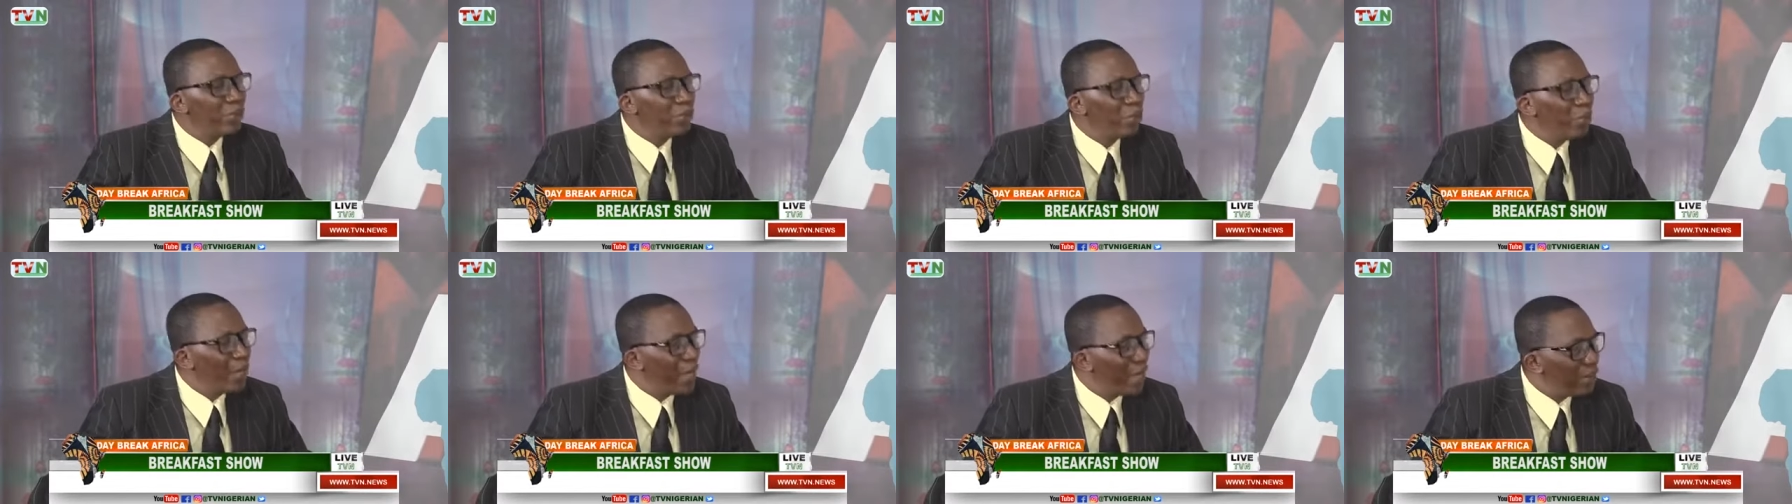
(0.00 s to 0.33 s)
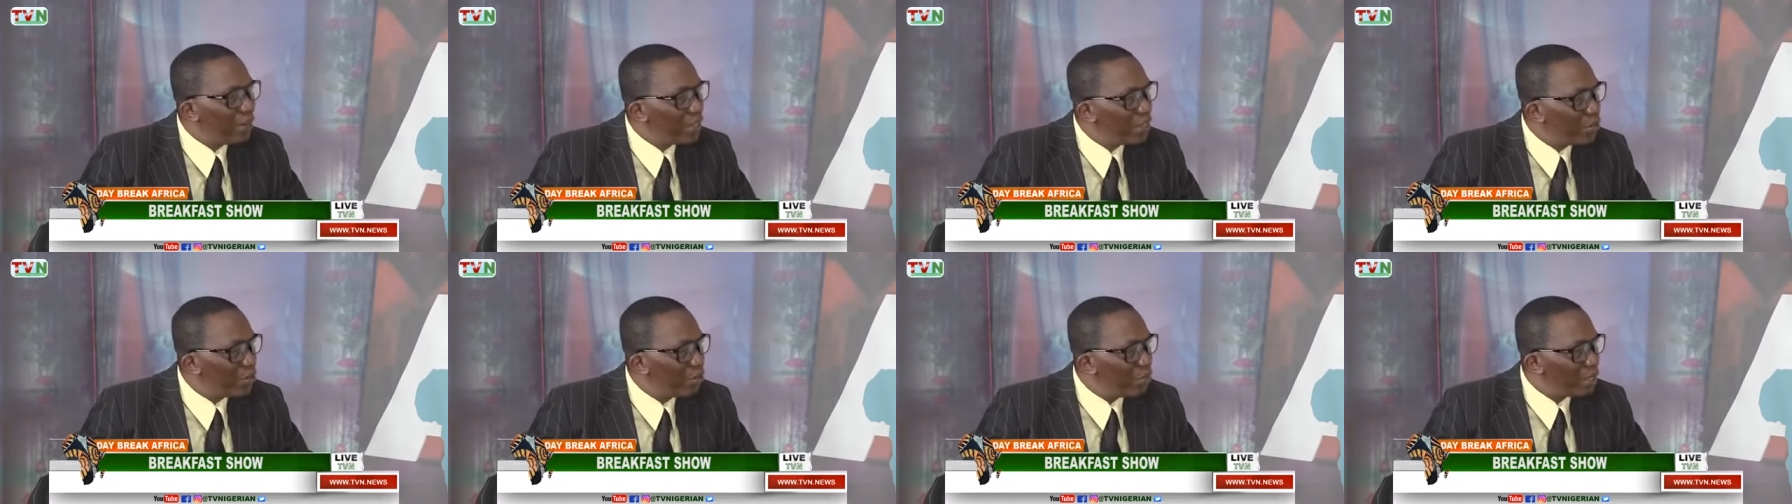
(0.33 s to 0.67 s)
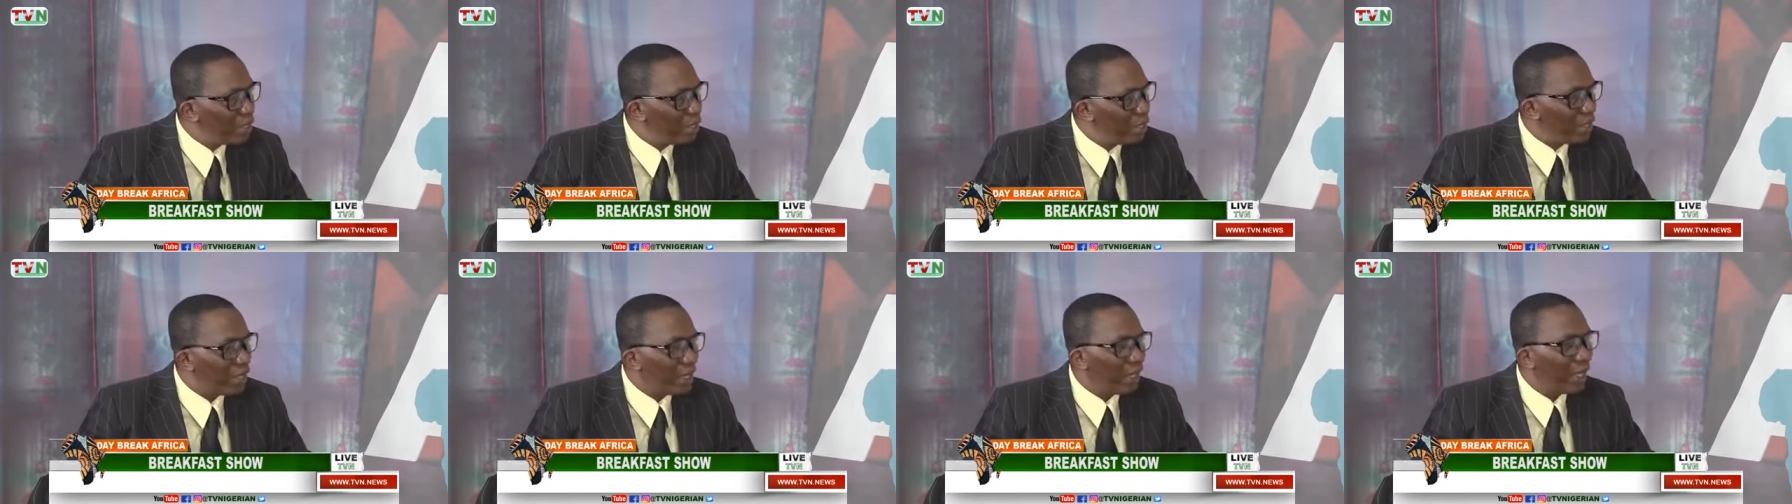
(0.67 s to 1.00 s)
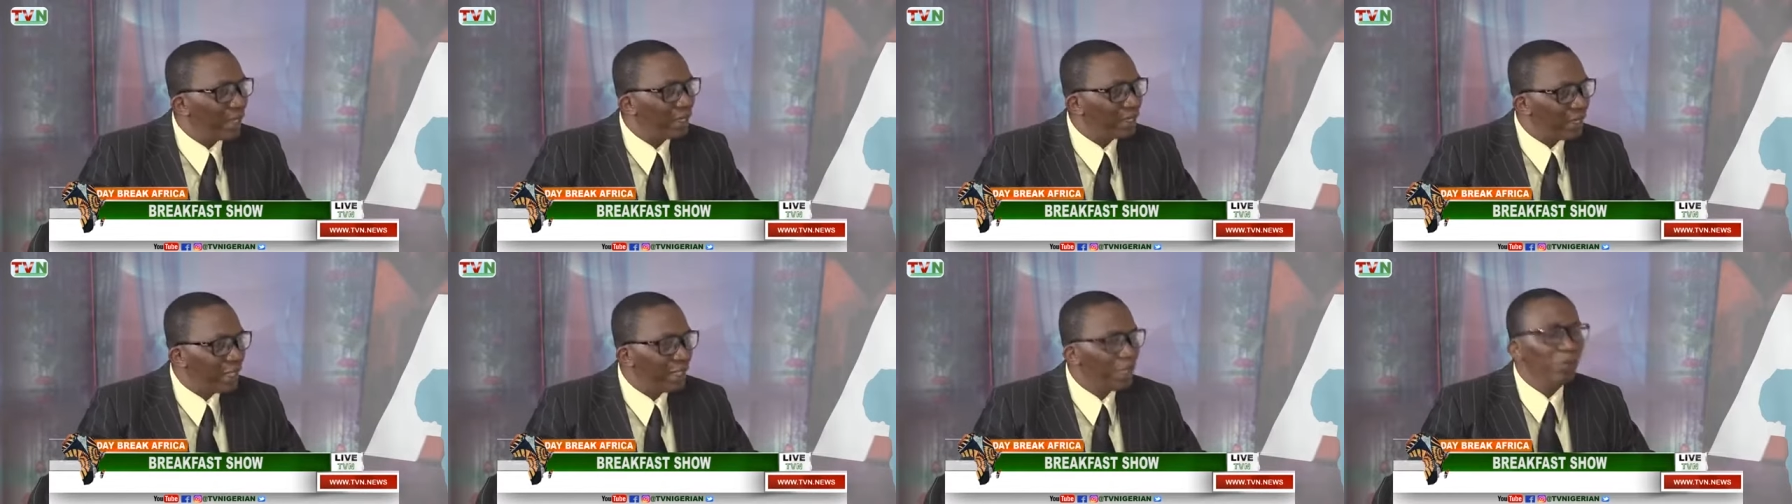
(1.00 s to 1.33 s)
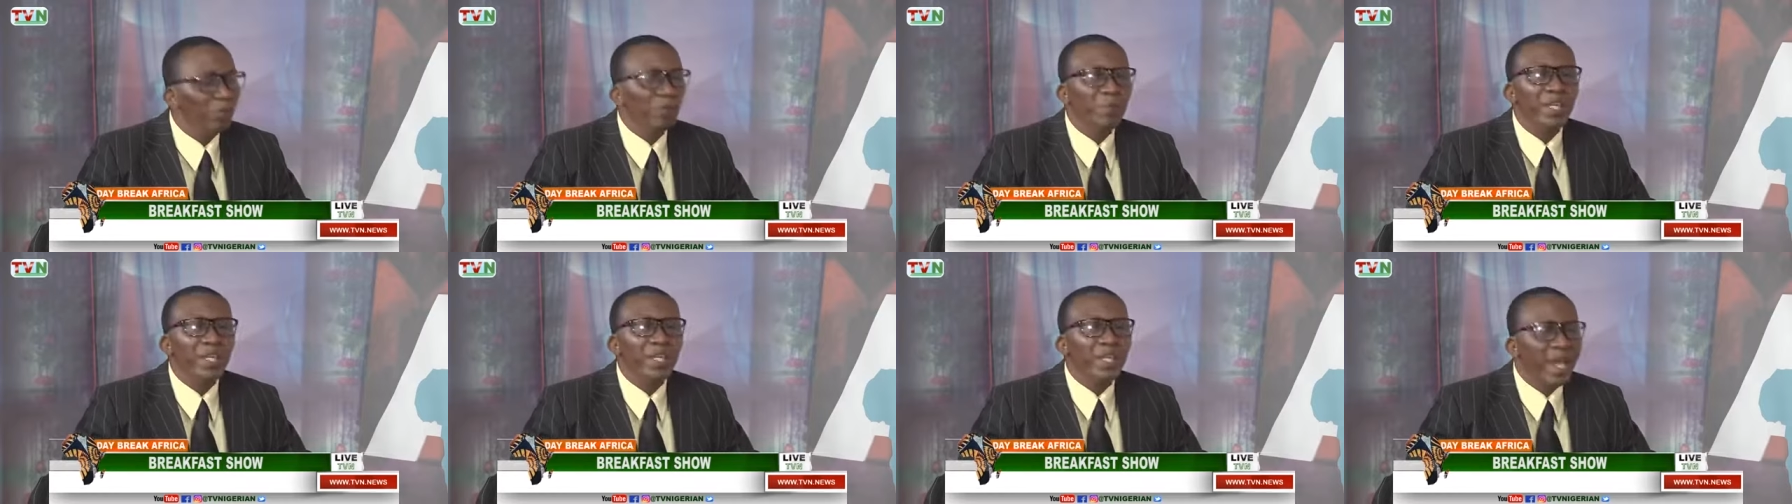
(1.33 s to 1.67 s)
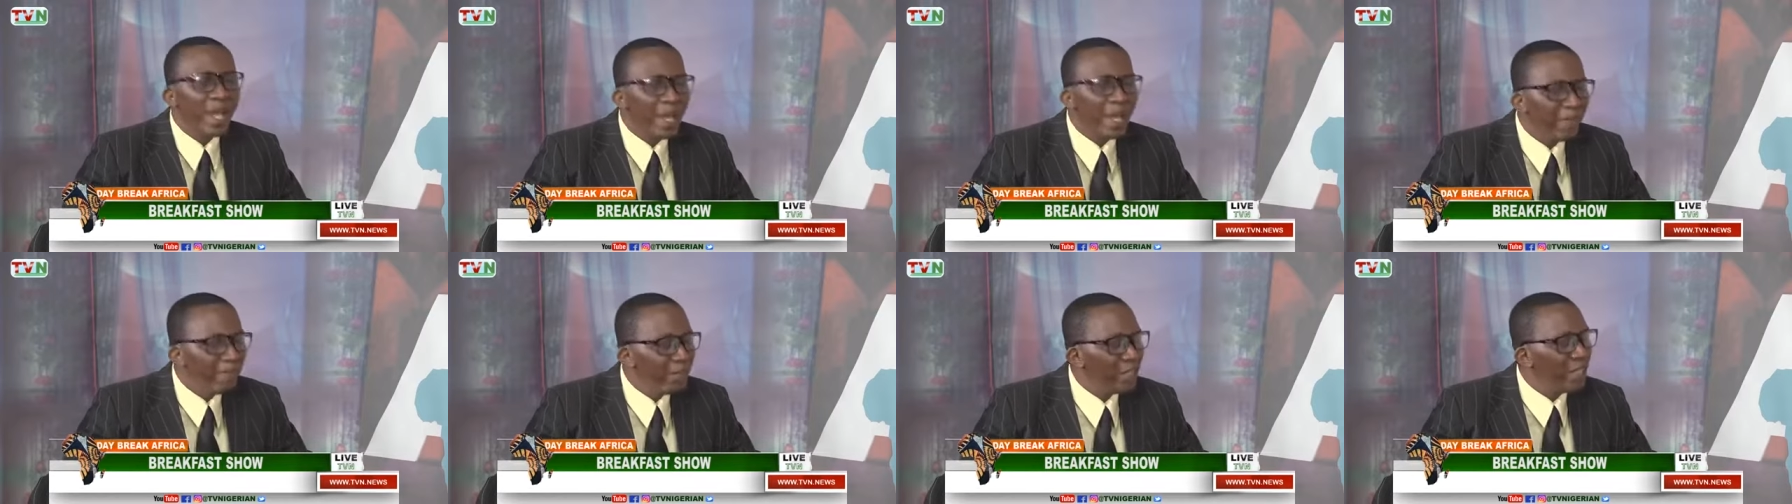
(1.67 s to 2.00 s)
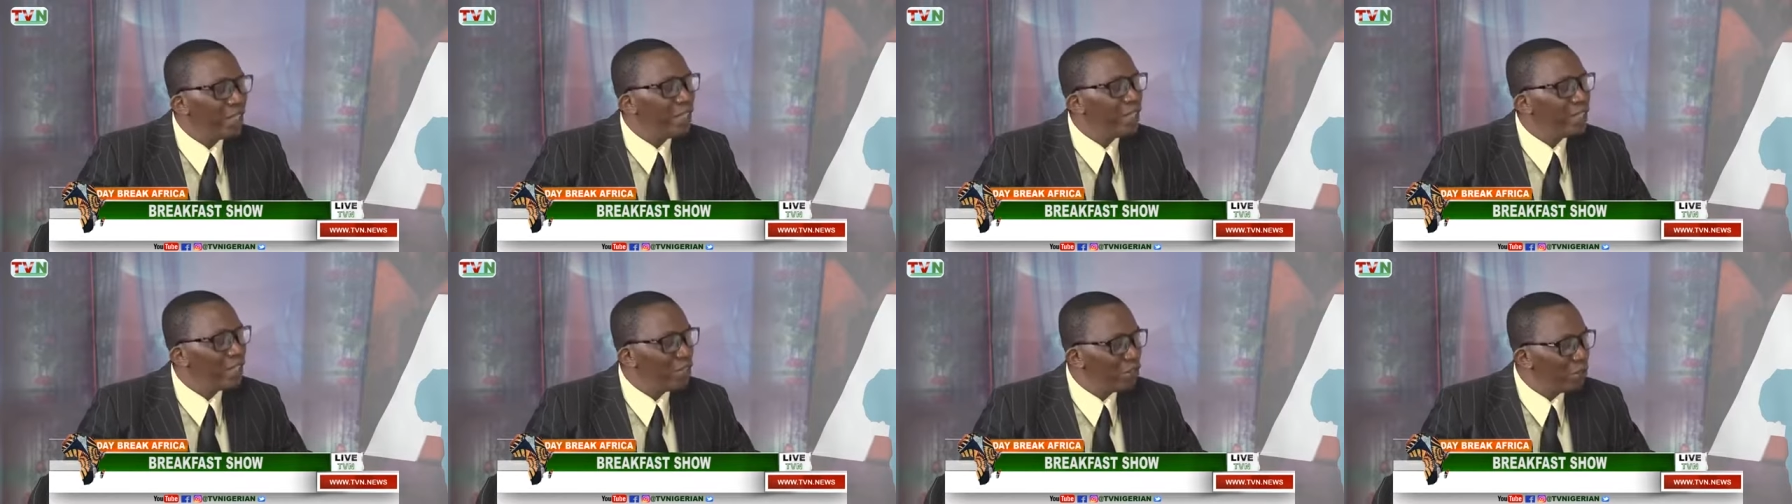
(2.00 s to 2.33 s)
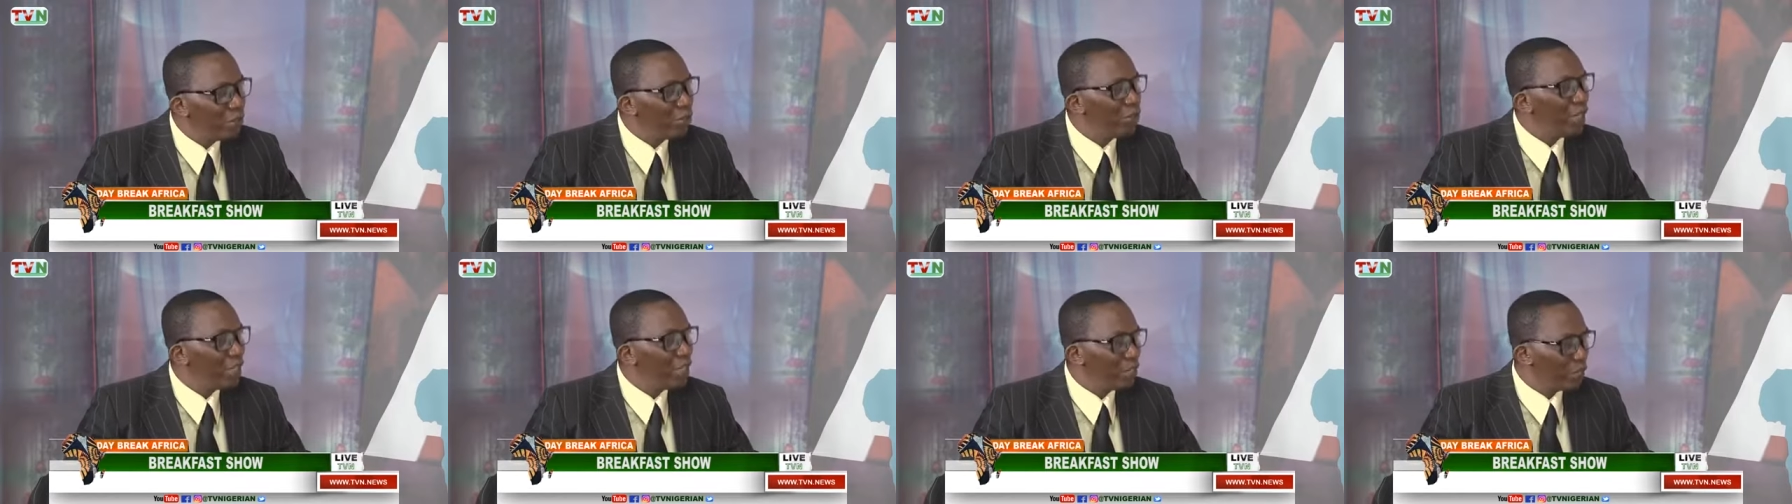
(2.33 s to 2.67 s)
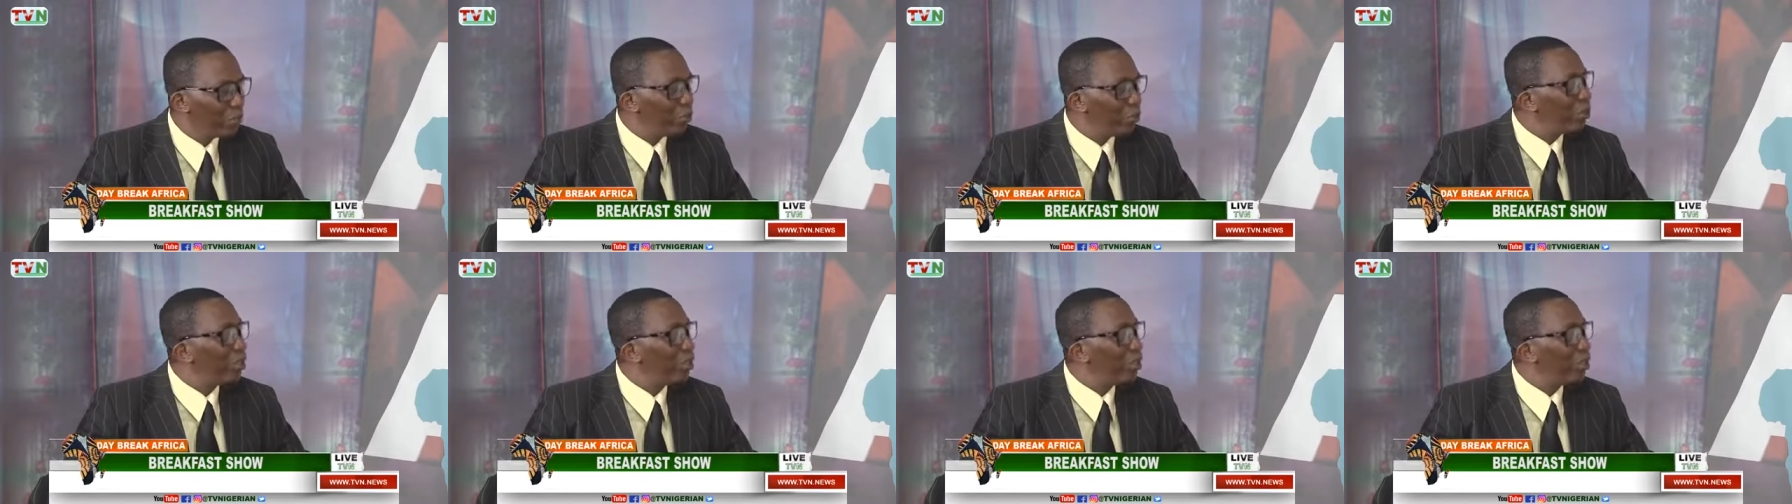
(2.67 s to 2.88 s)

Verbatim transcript: do we have a situation in, at hand? We have a situation.